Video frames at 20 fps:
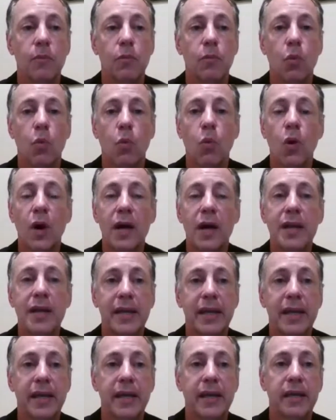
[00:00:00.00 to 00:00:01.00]
one
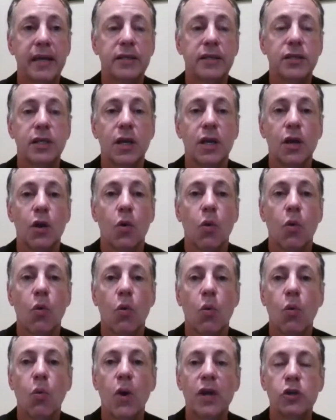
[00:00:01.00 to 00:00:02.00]
is,
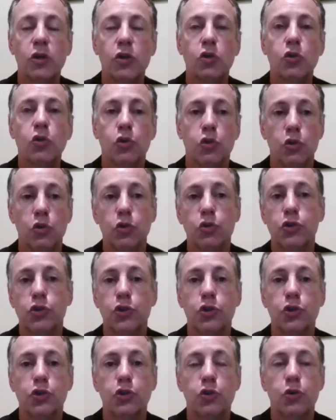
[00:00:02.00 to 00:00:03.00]
what you used
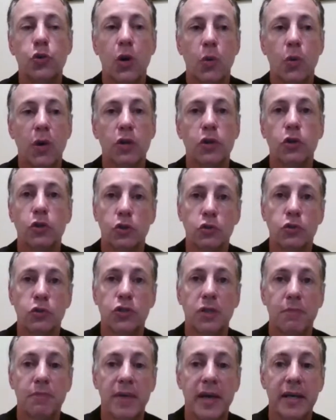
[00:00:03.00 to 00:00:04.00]
to do and what you used
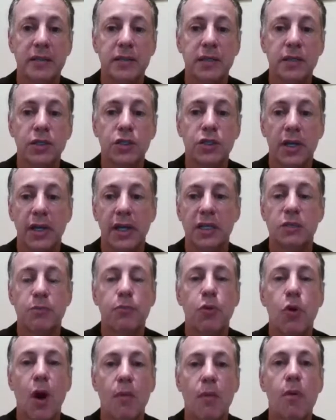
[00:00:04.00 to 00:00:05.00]
to message is
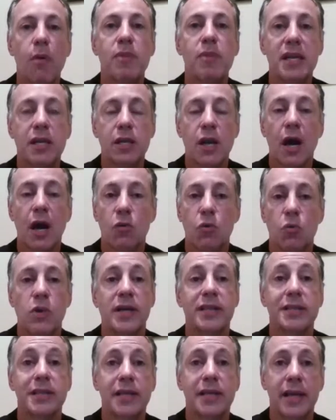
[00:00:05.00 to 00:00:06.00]
probably not
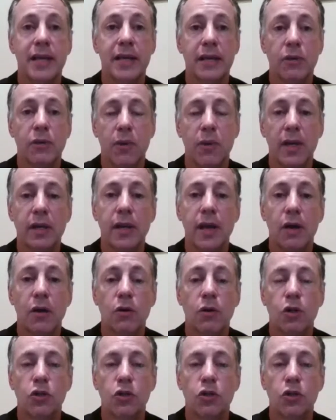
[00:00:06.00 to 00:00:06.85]
resonating right now.